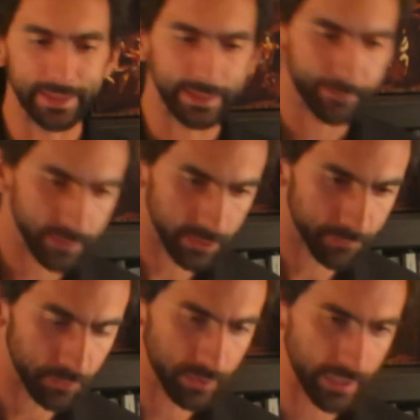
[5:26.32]
even
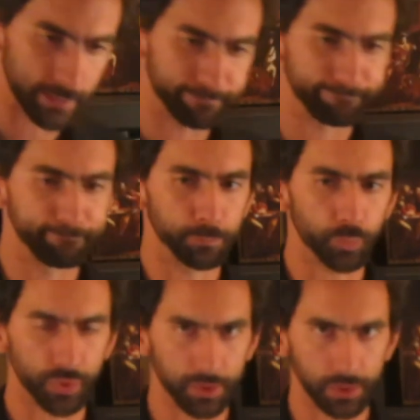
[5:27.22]
if you get
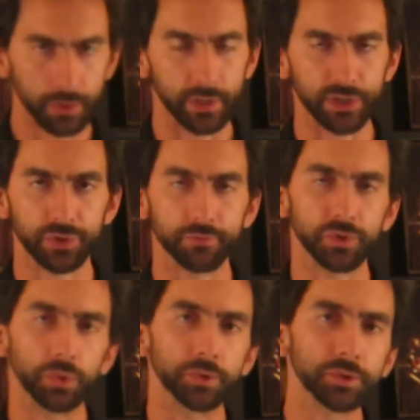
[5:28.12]
pretty good election
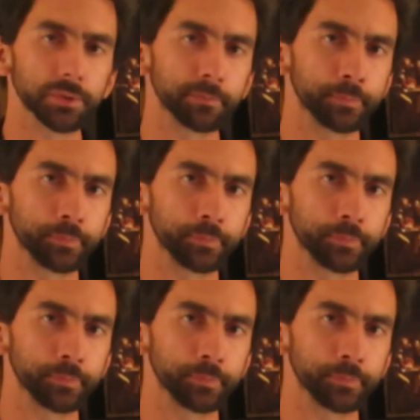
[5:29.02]
results,